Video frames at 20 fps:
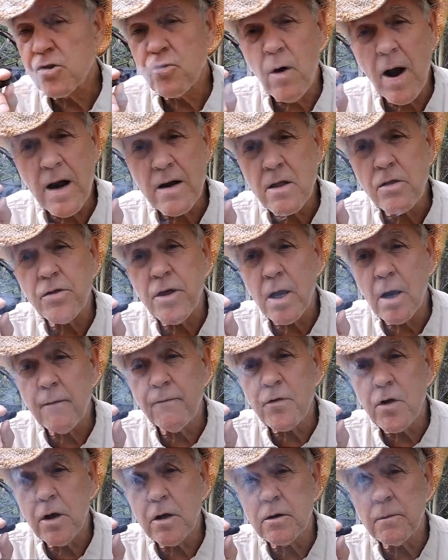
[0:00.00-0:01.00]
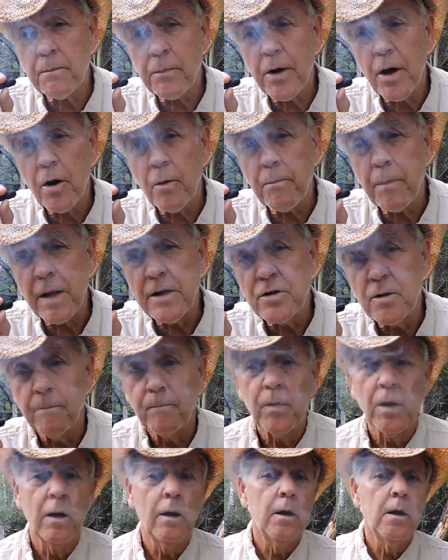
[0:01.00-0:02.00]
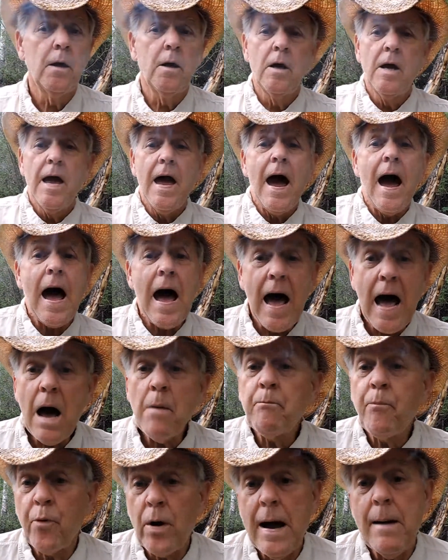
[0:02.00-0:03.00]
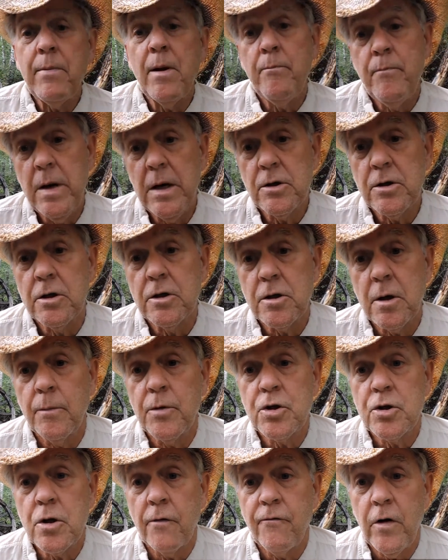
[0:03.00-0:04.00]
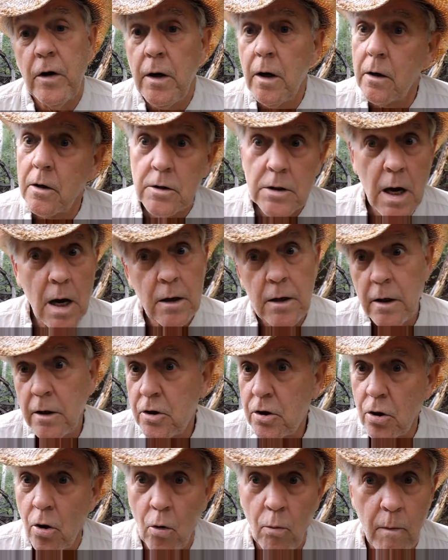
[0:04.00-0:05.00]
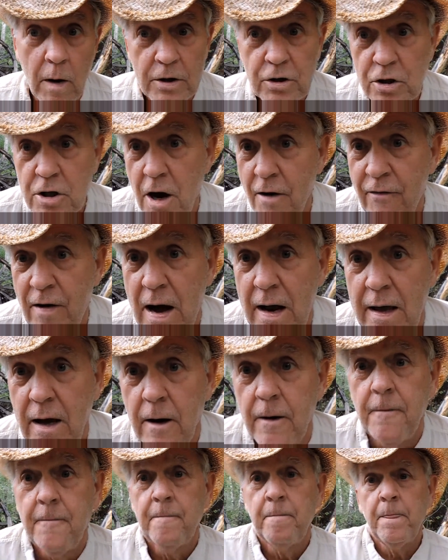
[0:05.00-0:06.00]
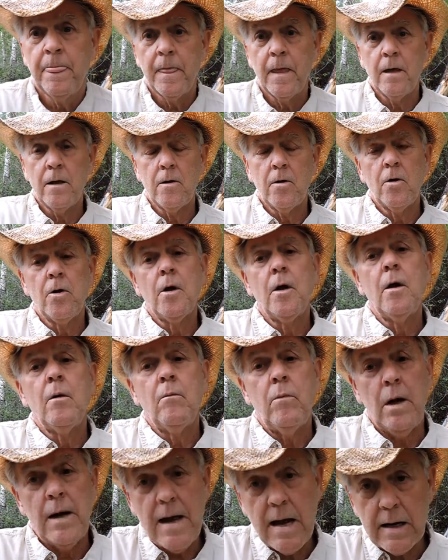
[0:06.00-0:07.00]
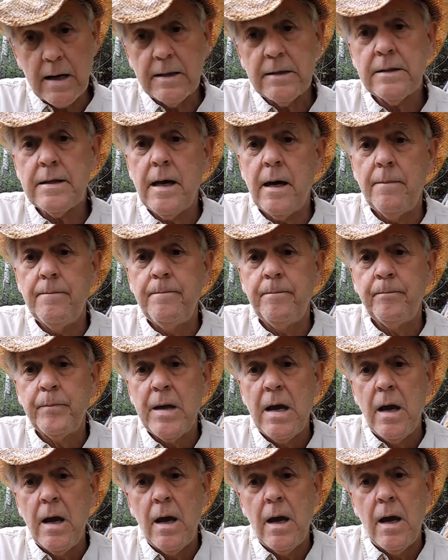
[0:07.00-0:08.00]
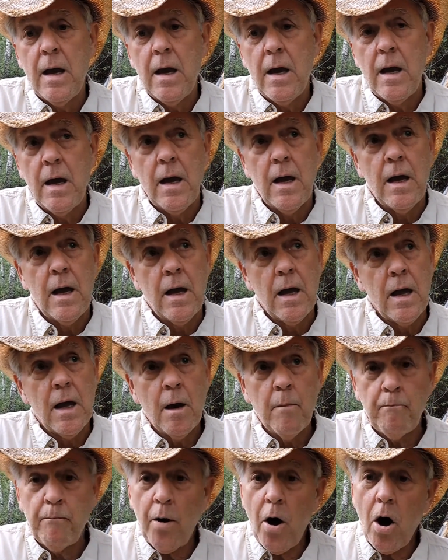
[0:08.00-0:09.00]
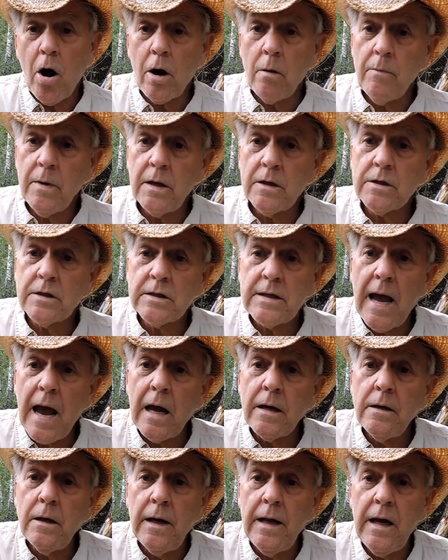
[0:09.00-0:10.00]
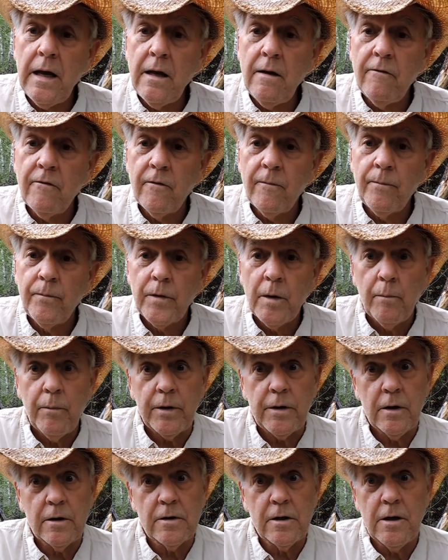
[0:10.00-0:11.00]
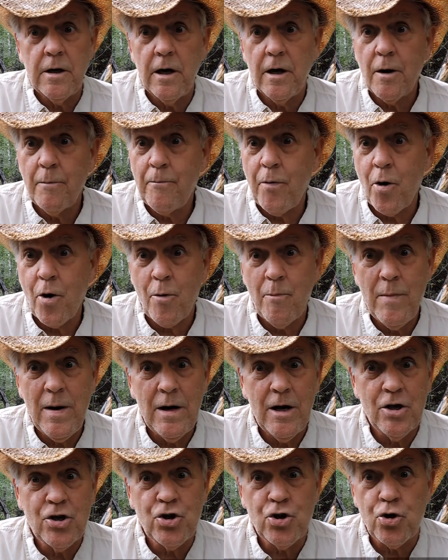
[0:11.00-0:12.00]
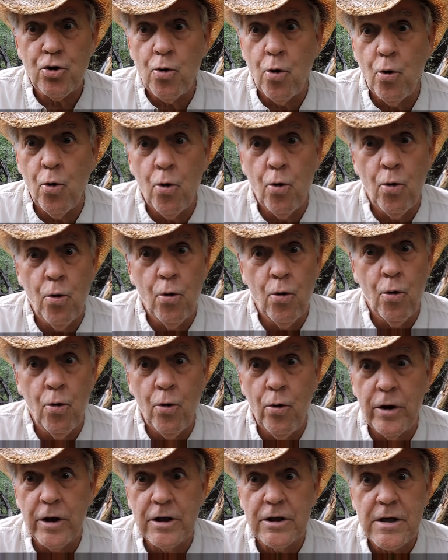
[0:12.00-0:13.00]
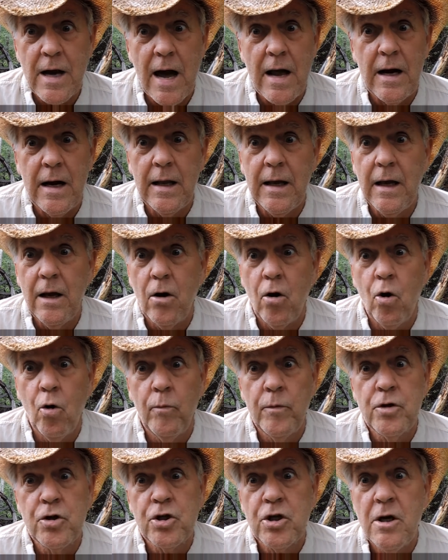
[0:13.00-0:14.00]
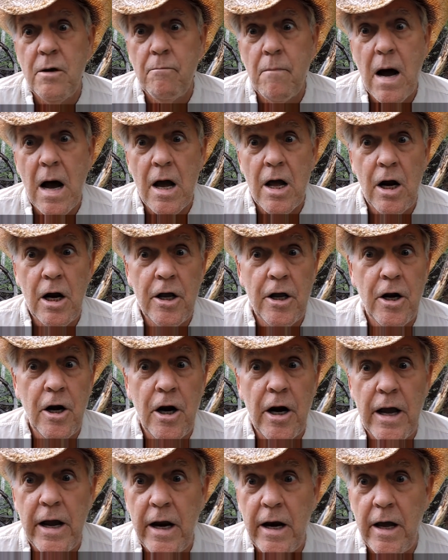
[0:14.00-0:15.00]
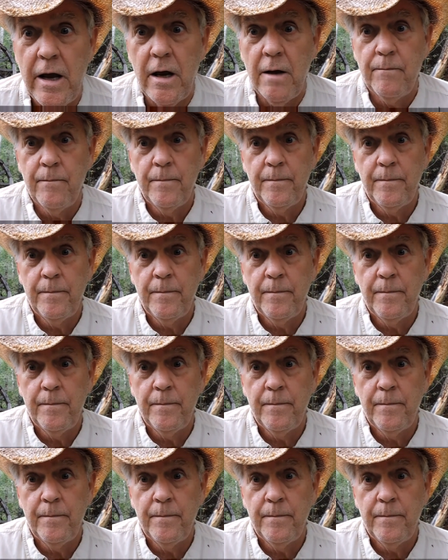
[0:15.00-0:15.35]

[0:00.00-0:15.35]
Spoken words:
Trying to think if there's another place. I'm probably missing some of the stuff I did because I did so much stuff out here. Like I said, part of me is sad to leave, but there's another part of me that's so excited to get home and see my little lady.